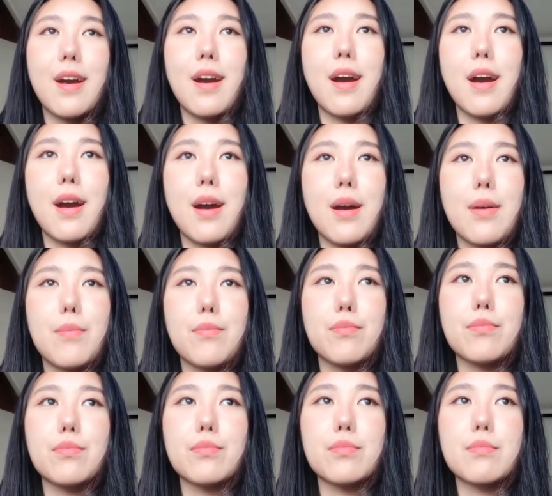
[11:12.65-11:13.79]
um,
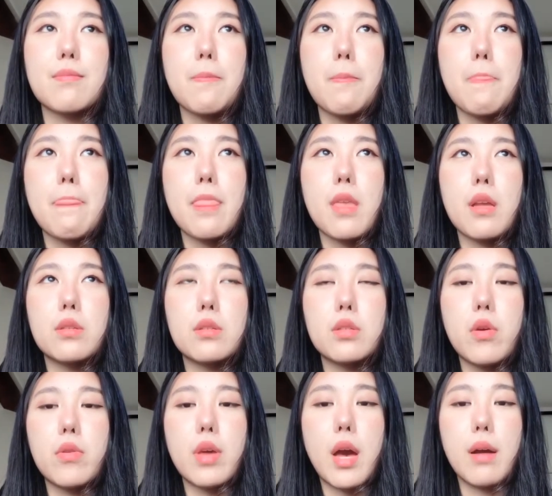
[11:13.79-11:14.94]
so
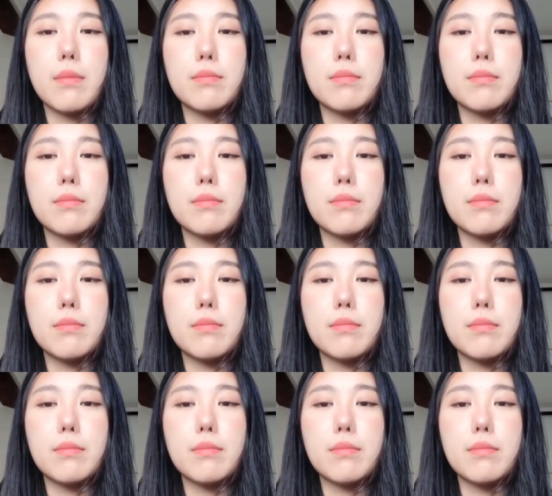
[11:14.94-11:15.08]
yeah